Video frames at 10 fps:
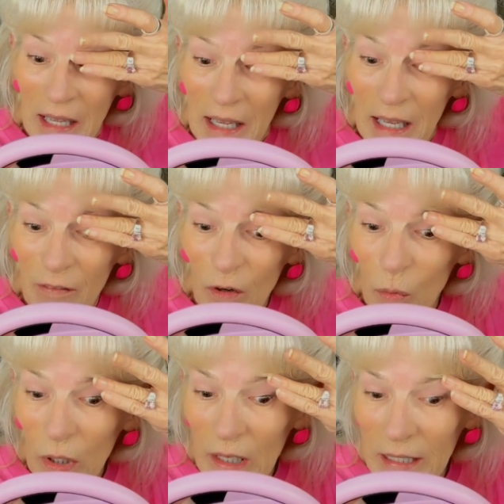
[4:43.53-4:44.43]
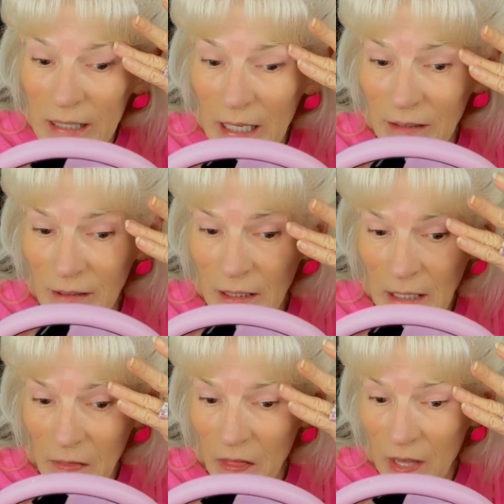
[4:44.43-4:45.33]
if it really does
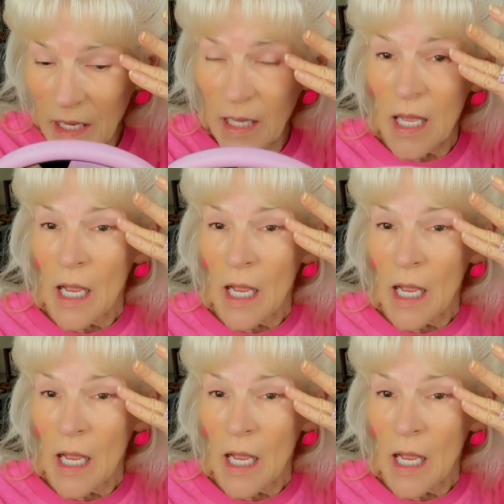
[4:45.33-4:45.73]
anything.